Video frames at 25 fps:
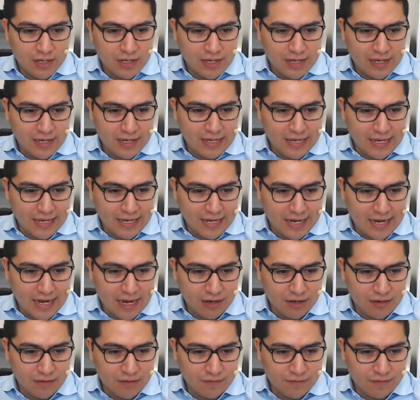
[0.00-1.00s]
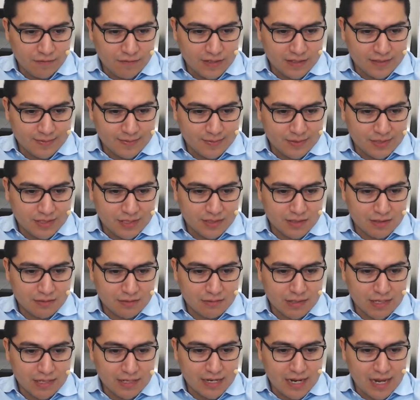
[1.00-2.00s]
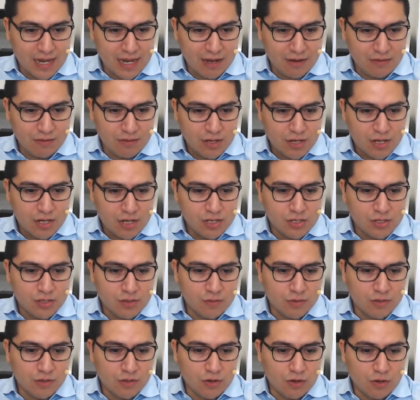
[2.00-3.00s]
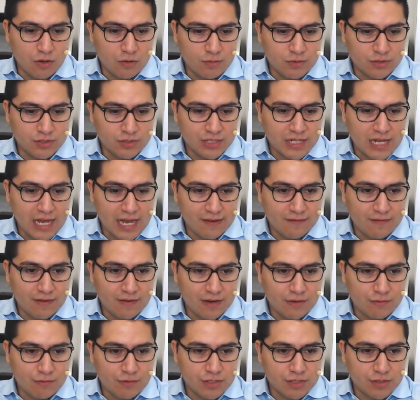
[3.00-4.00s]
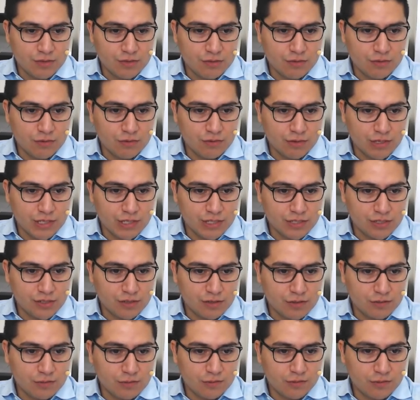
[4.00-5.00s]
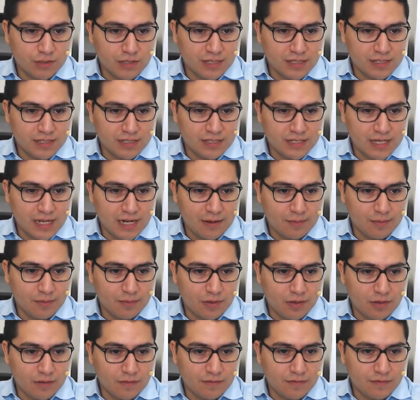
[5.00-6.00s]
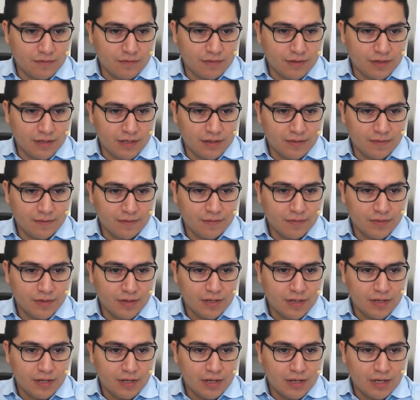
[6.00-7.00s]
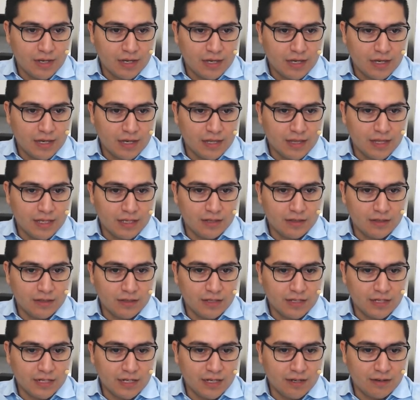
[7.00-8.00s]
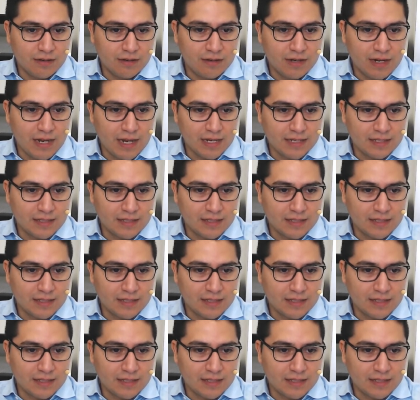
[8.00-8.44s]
get out of this position right now, you would almost have a risk reward ratio set up of I think you're looking here at